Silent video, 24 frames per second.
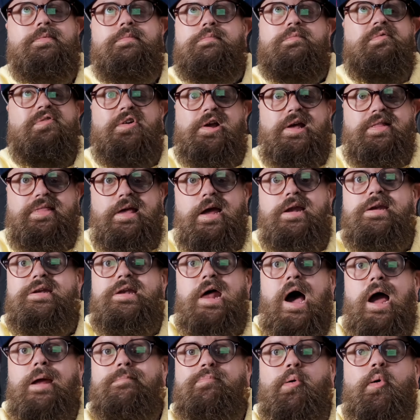forget that.
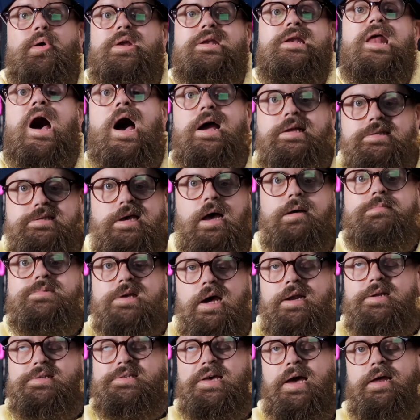nine point nine times
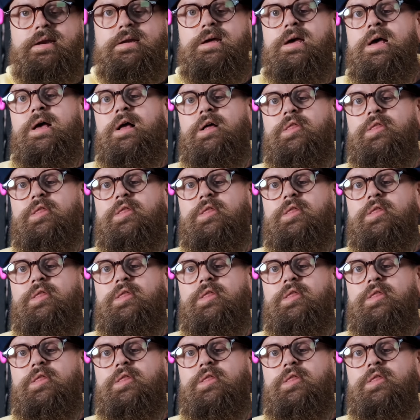out of ten,